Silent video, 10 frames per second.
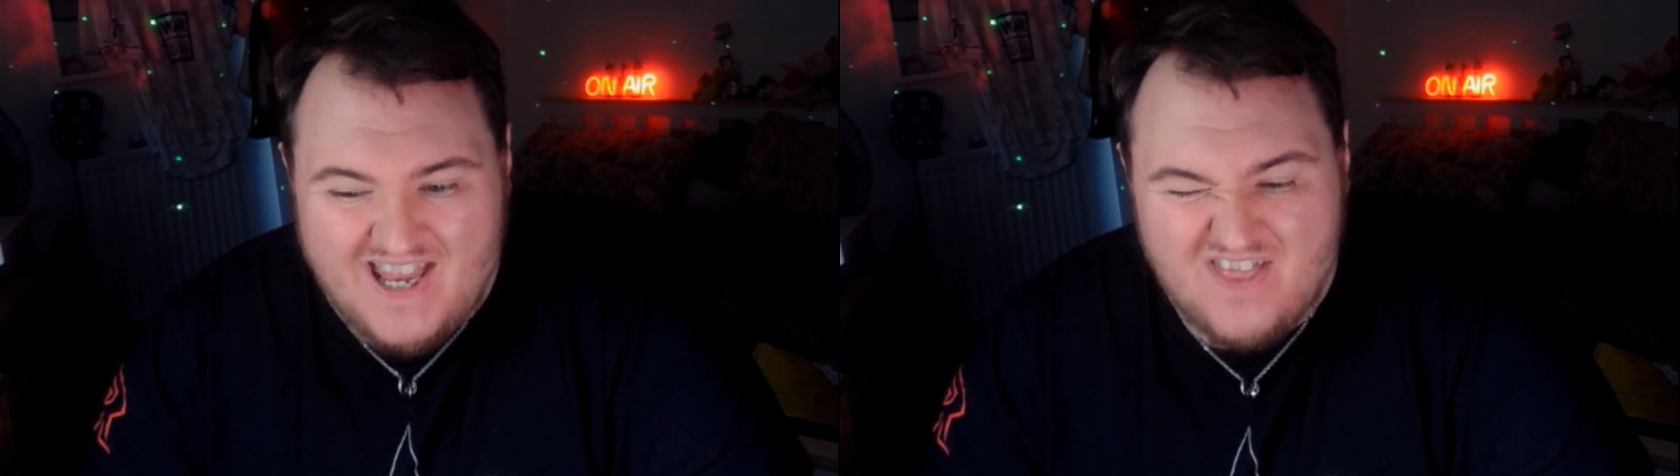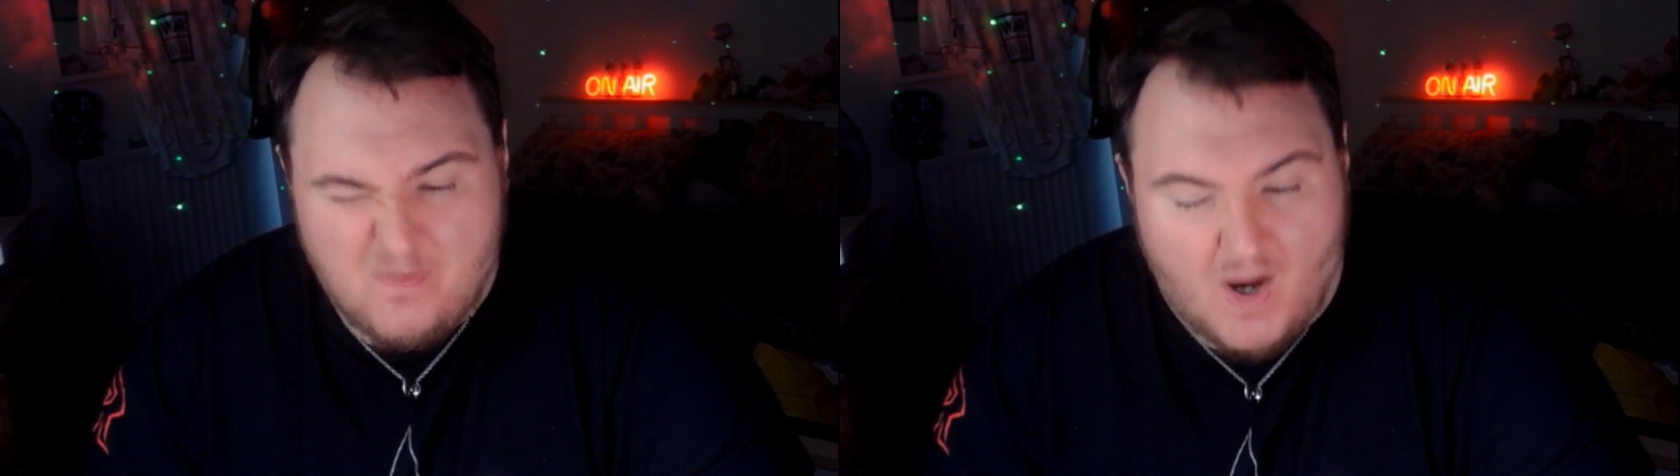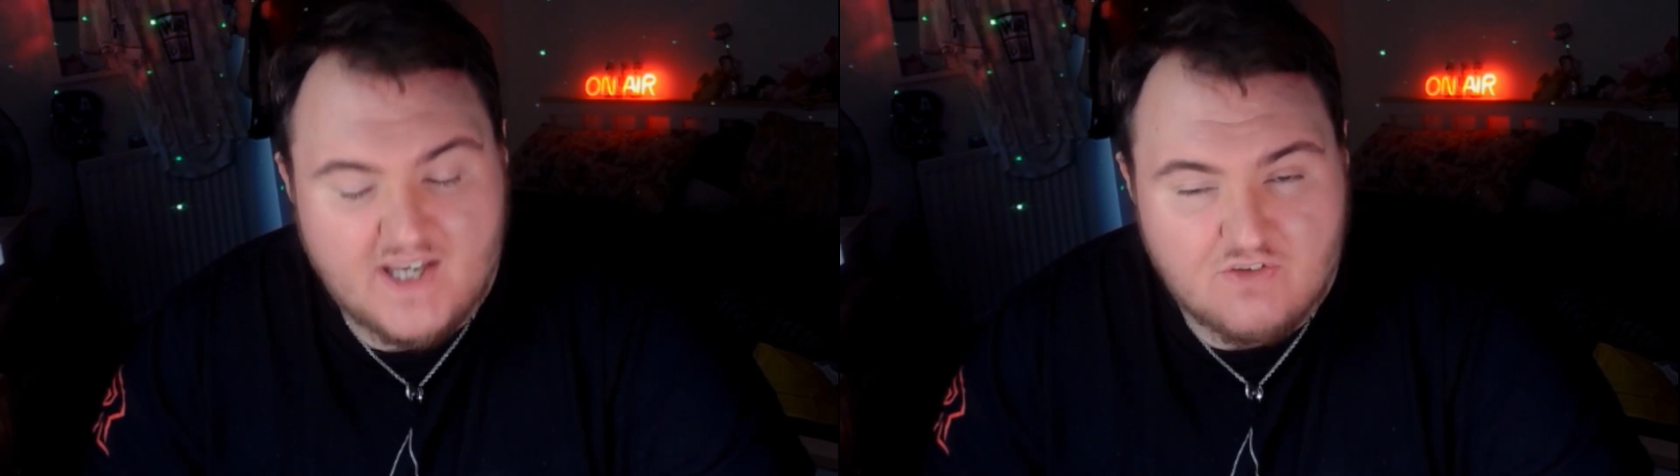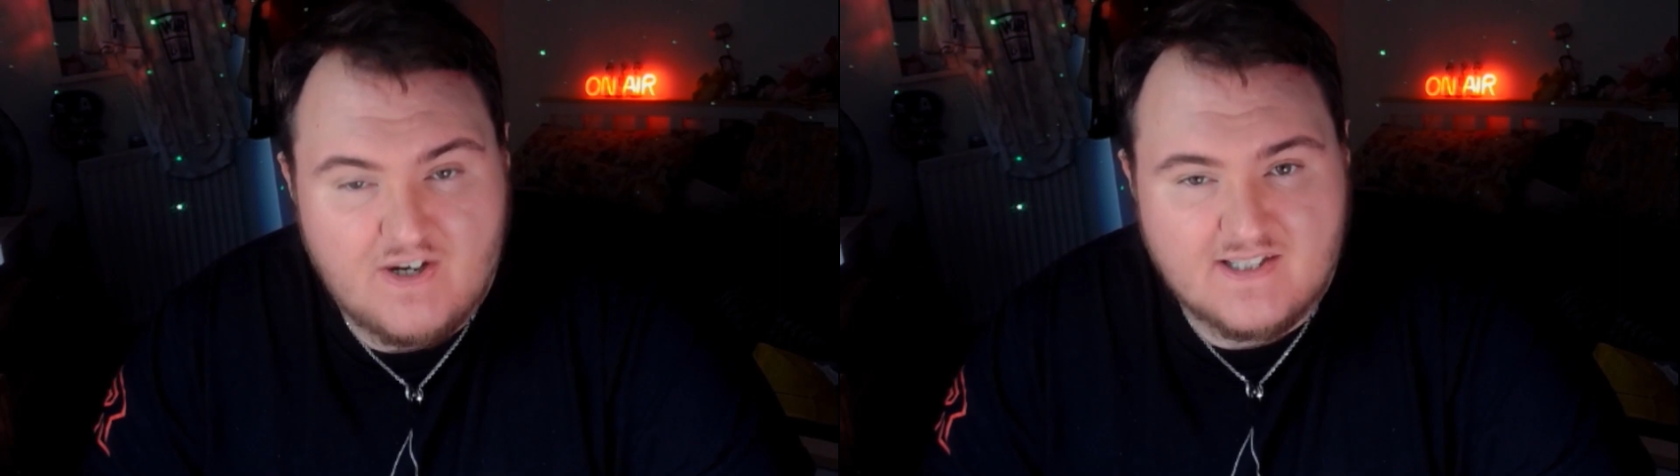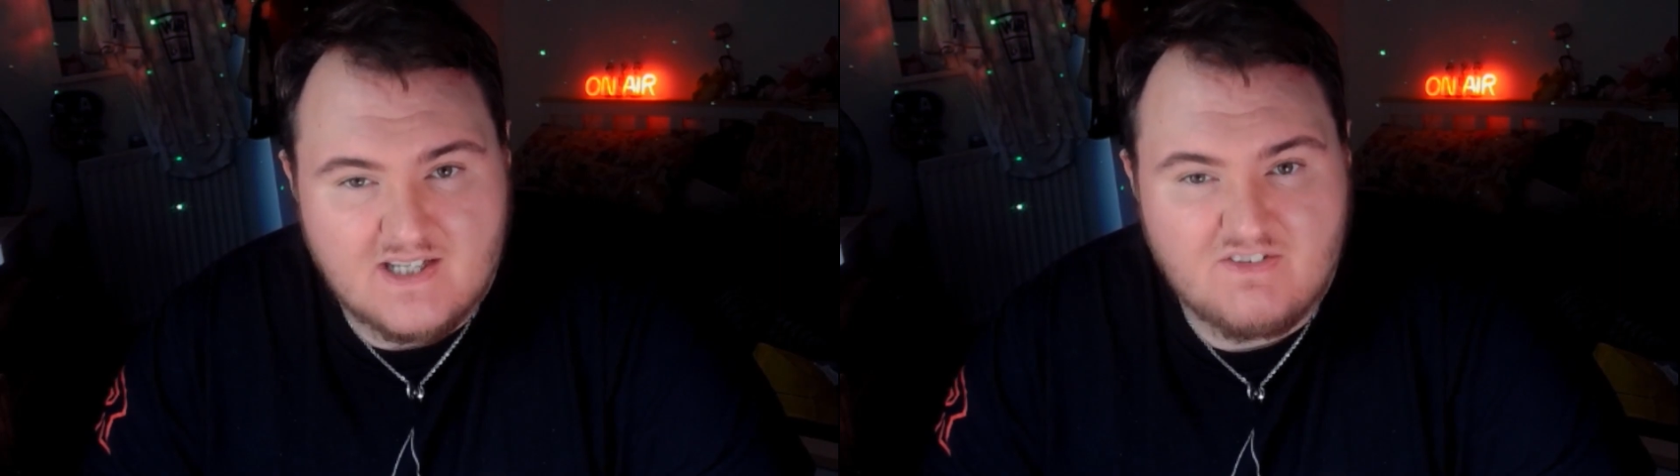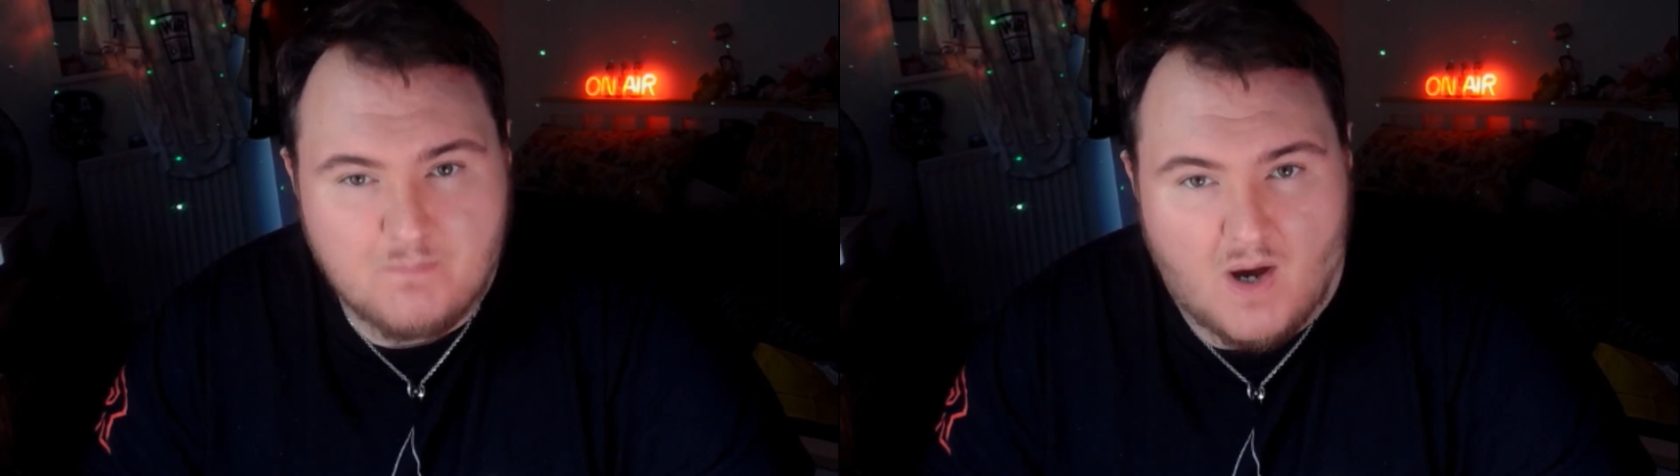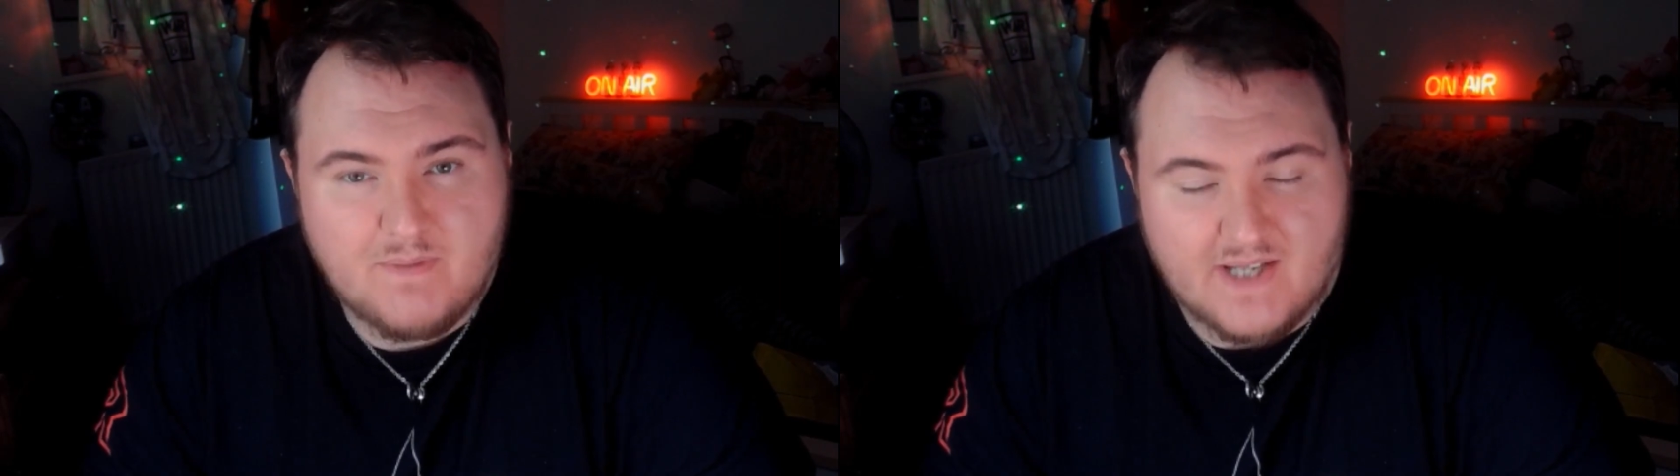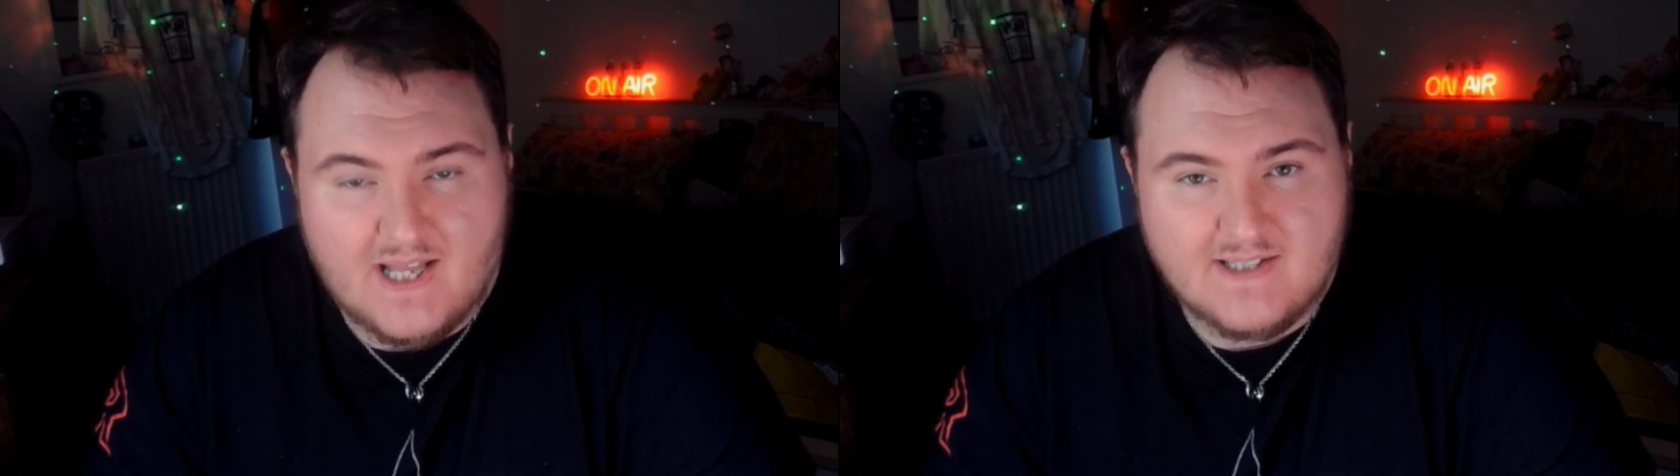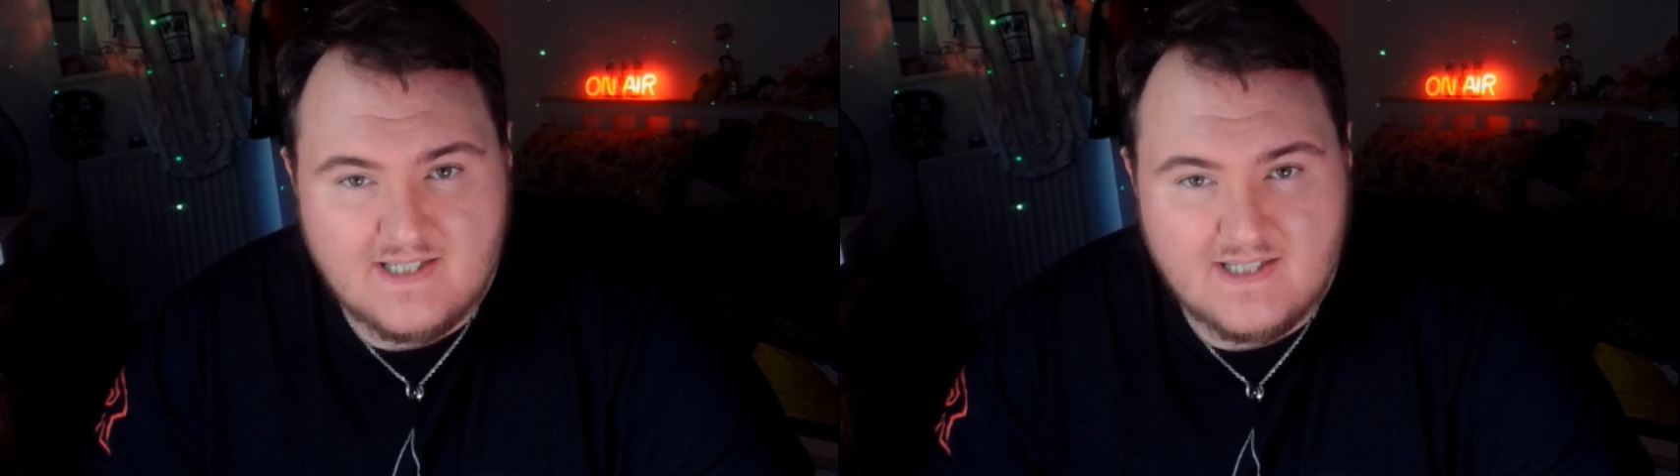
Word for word: the MyCareer series might be the last